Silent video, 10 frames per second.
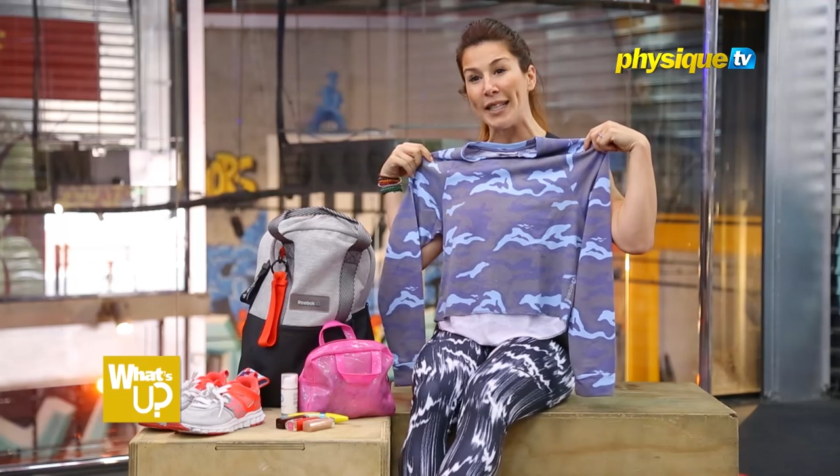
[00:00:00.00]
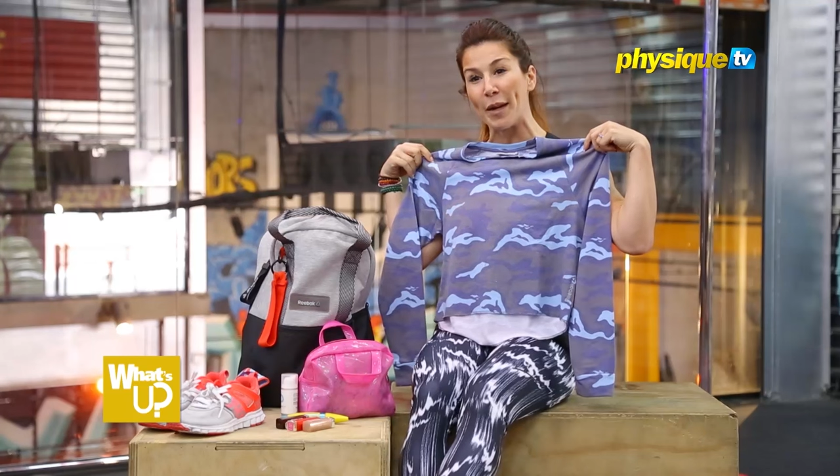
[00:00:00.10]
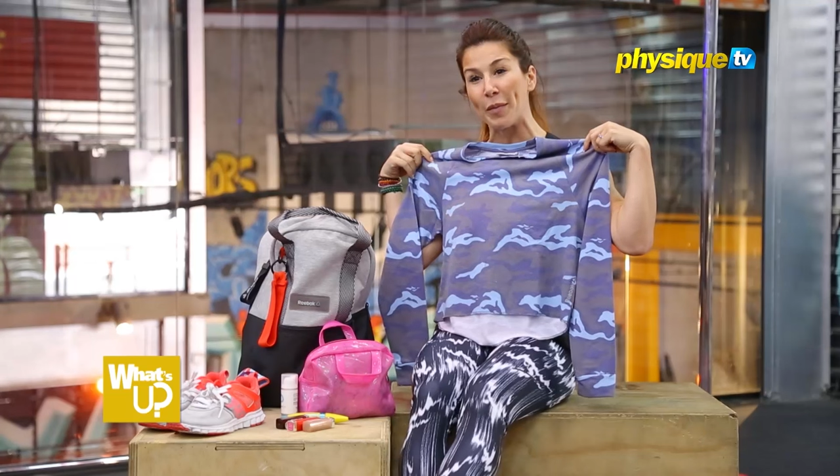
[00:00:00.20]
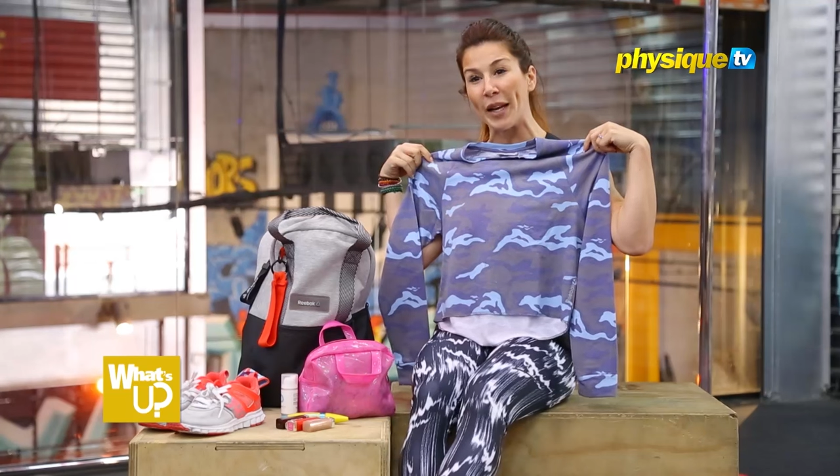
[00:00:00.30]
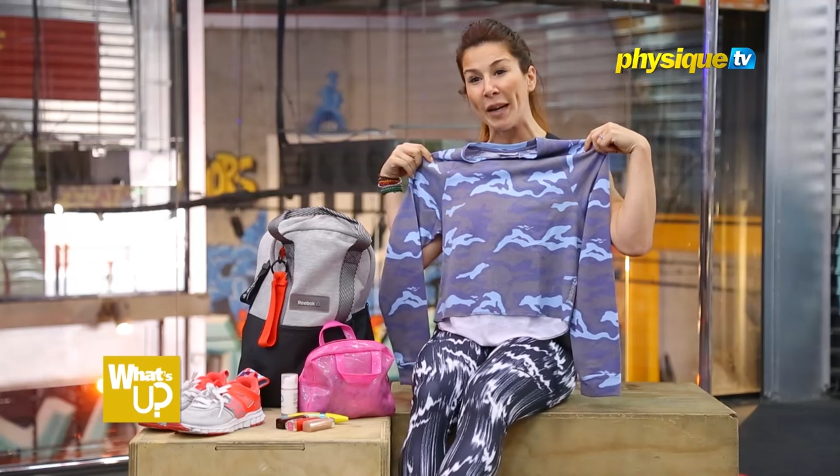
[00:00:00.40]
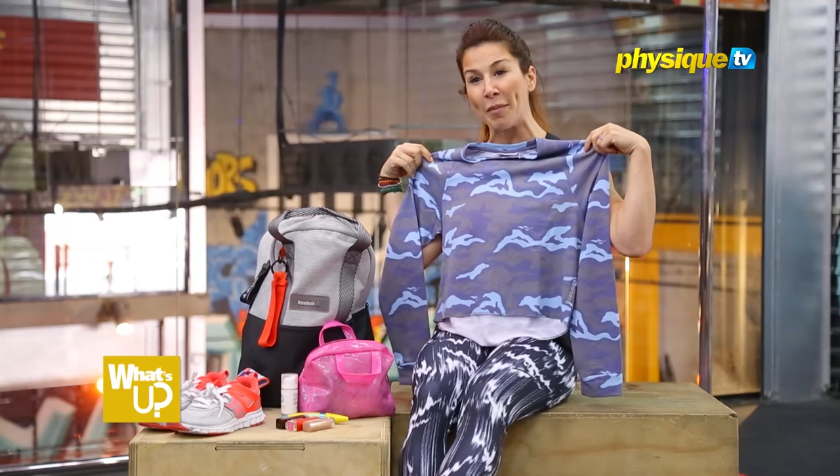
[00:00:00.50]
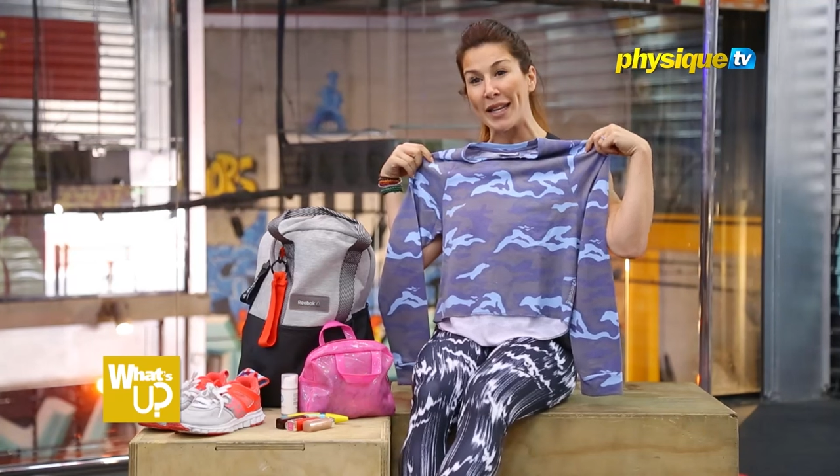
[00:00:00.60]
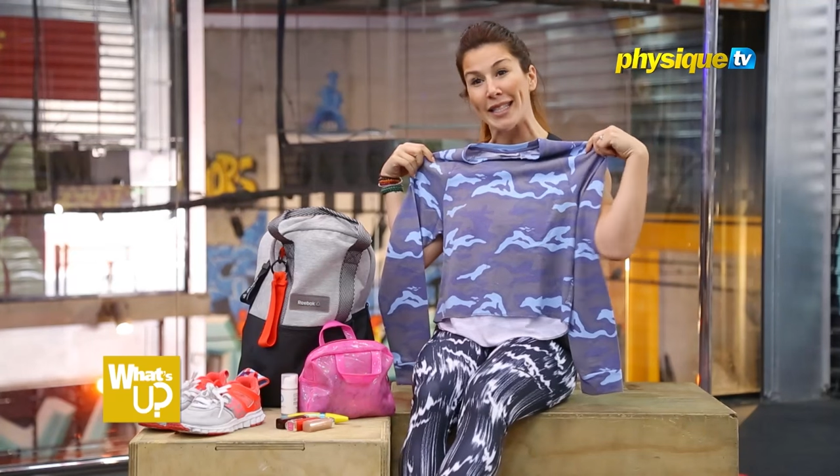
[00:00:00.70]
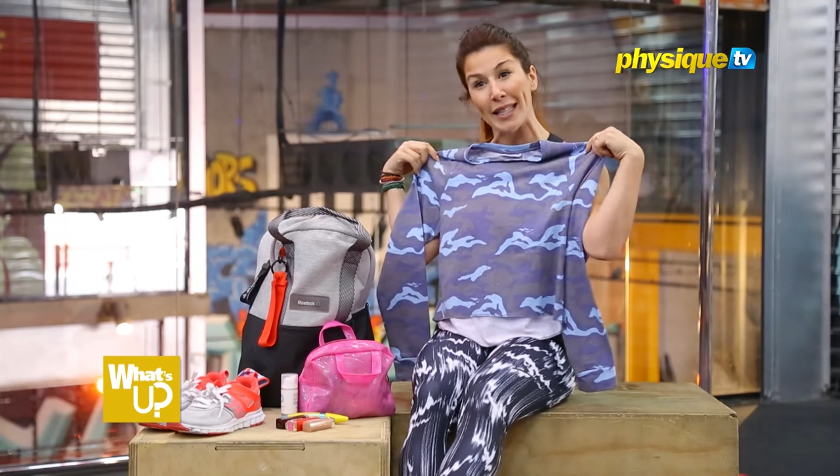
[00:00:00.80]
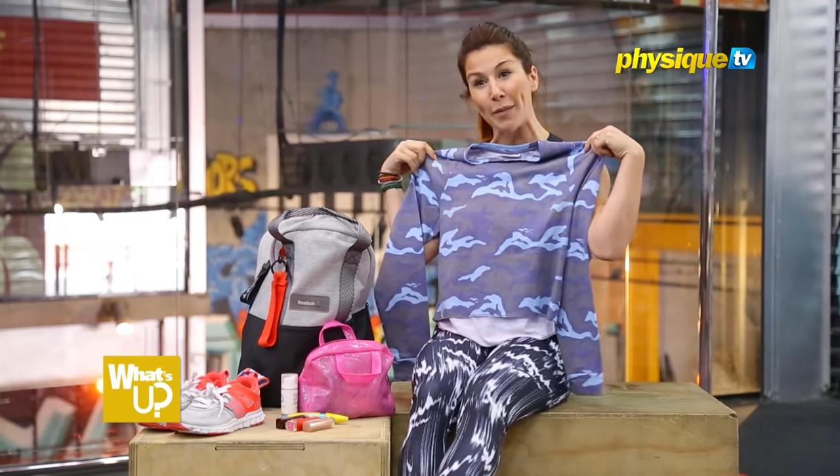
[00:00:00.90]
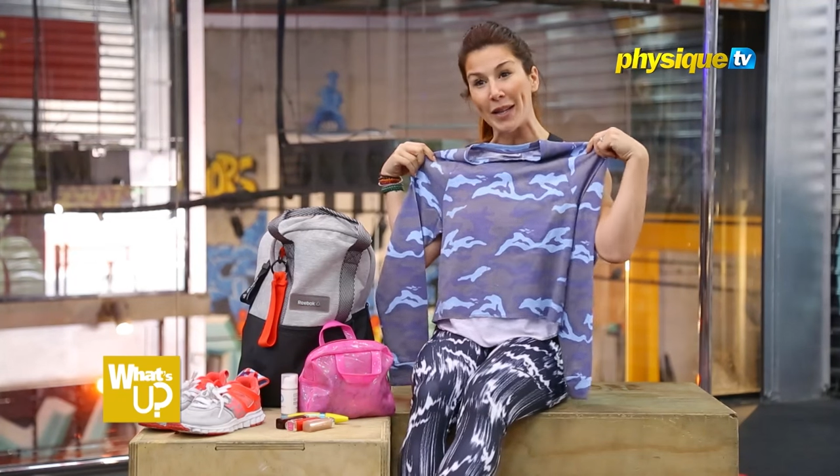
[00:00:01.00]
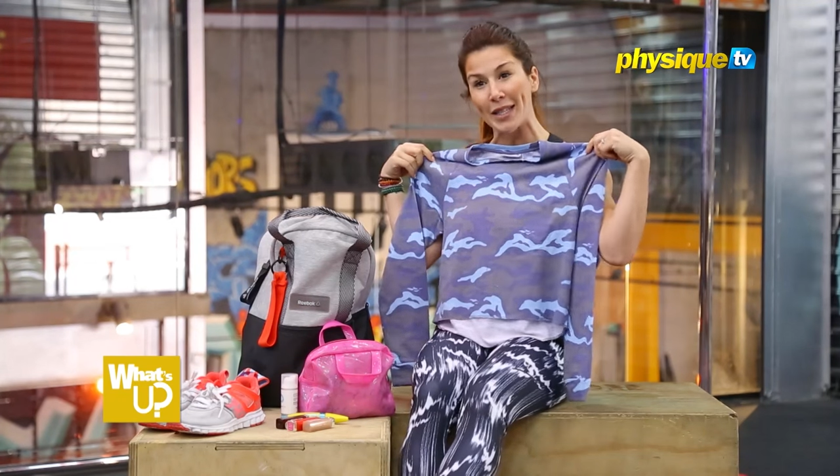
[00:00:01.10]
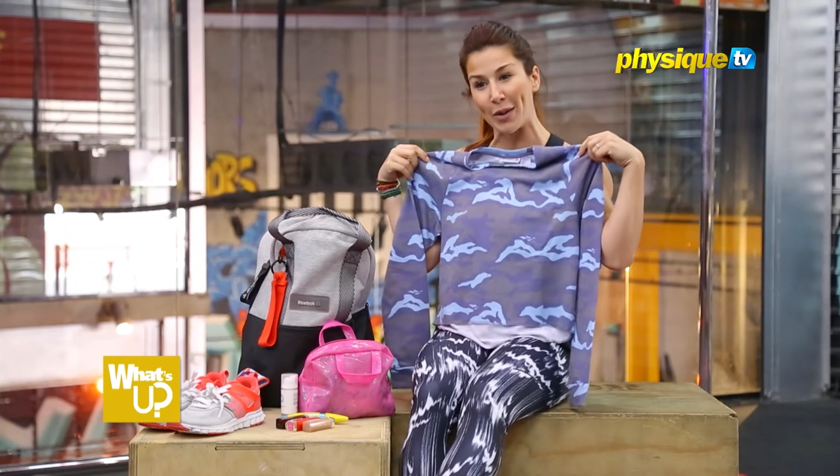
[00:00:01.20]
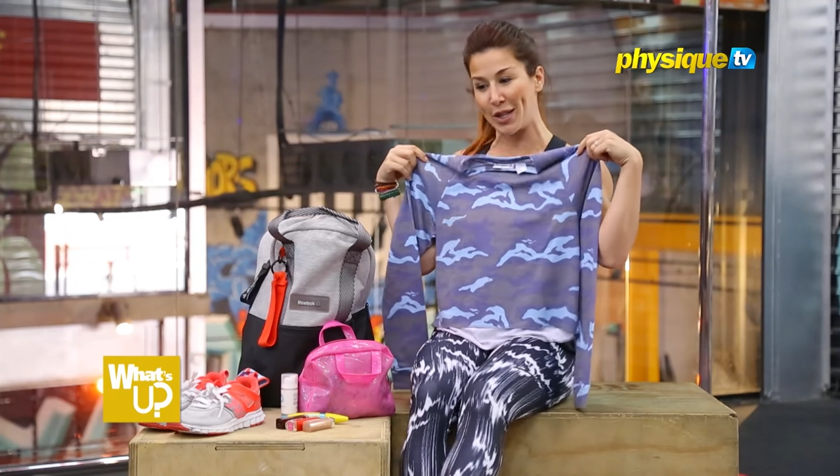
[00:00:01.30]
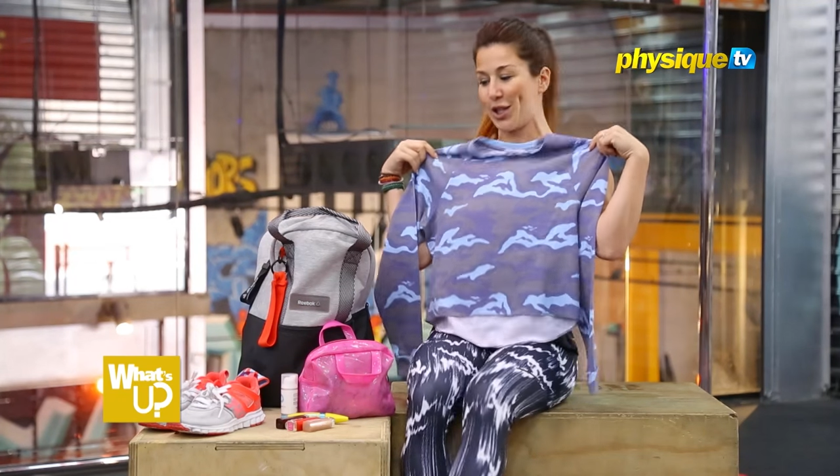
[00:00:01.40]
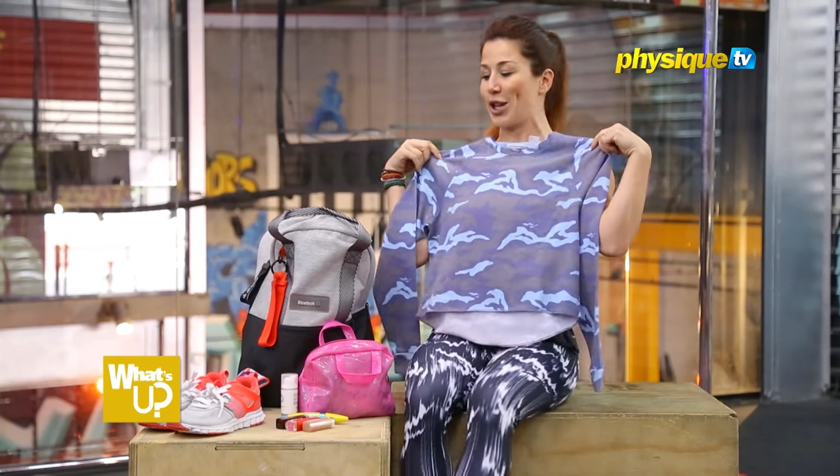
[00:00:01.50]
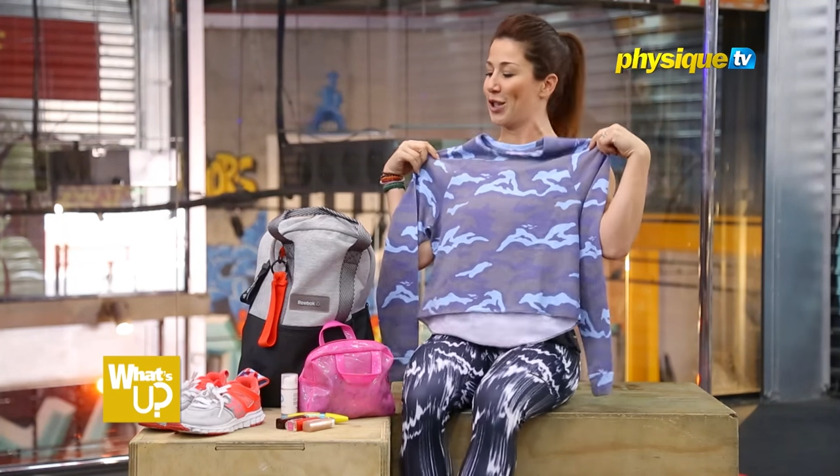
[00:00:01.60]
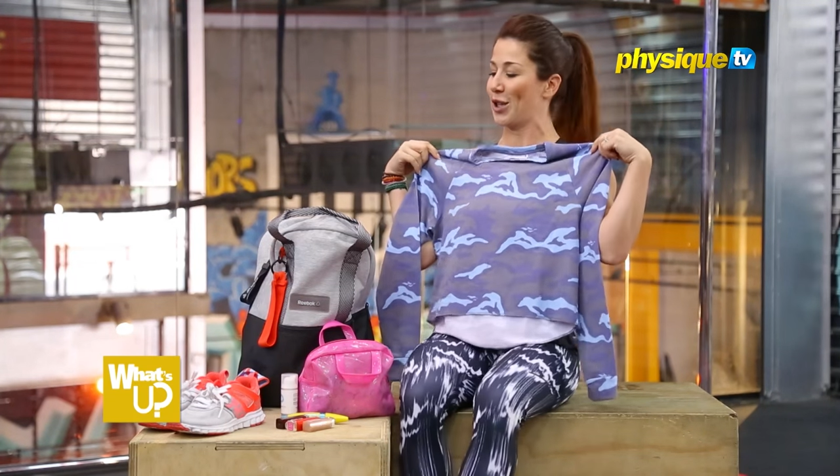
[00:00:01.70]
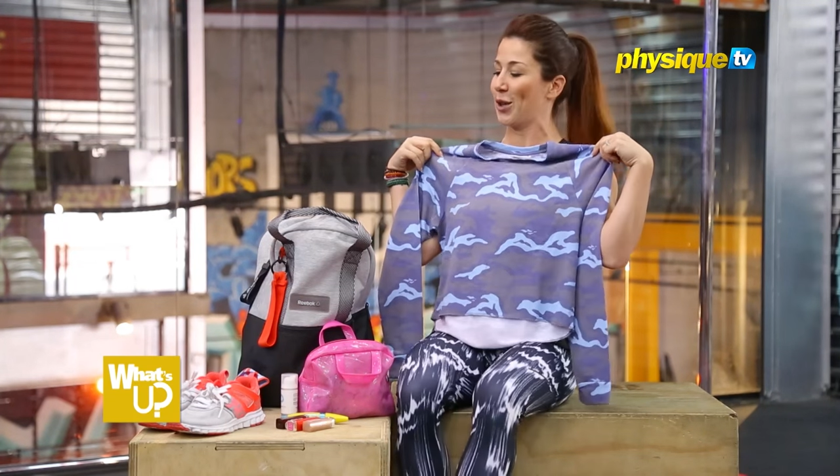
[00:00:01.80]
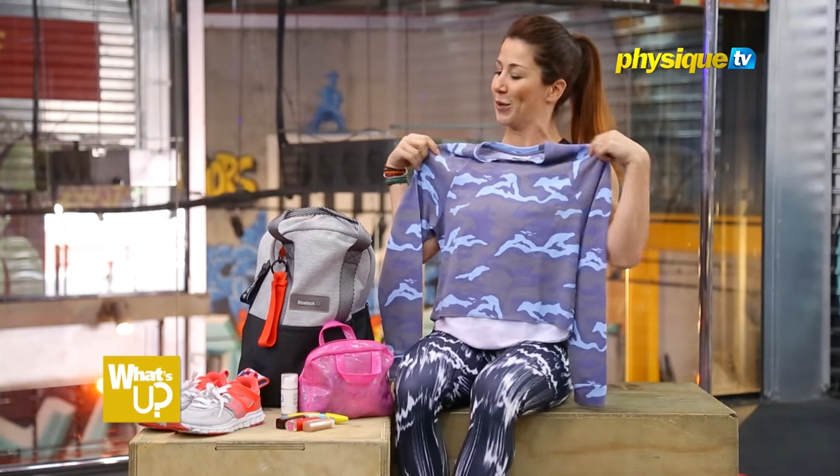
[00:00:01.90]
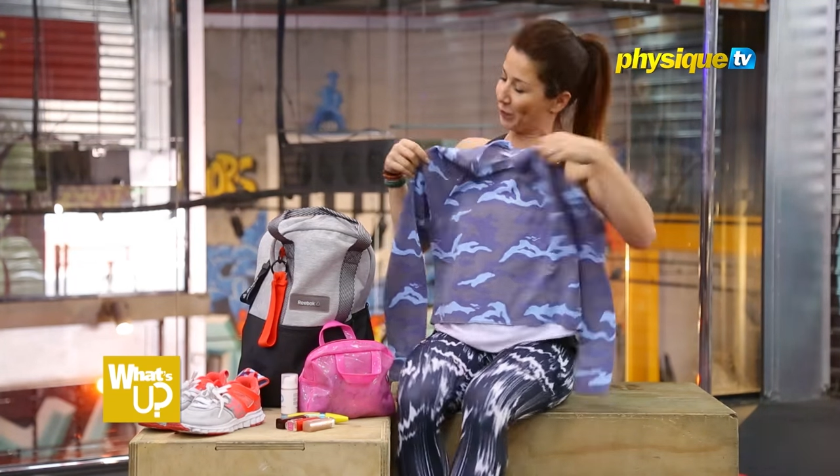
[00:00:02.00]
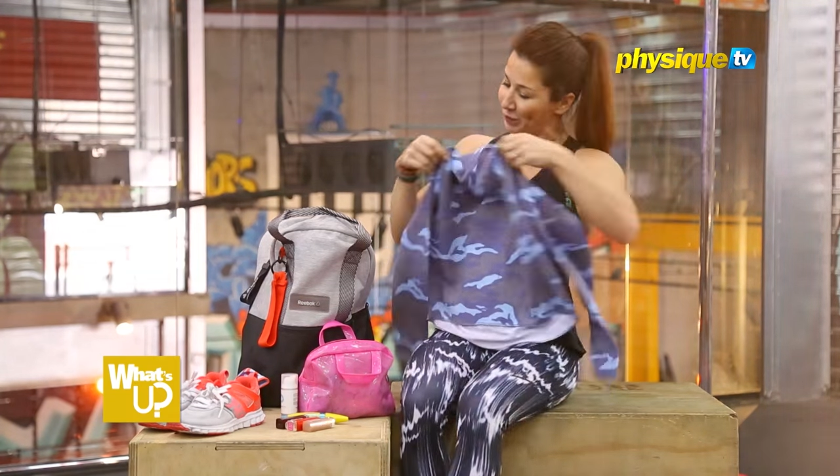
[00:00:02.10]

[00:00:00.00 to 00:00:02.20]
end up being my sleeping sweatshirt too.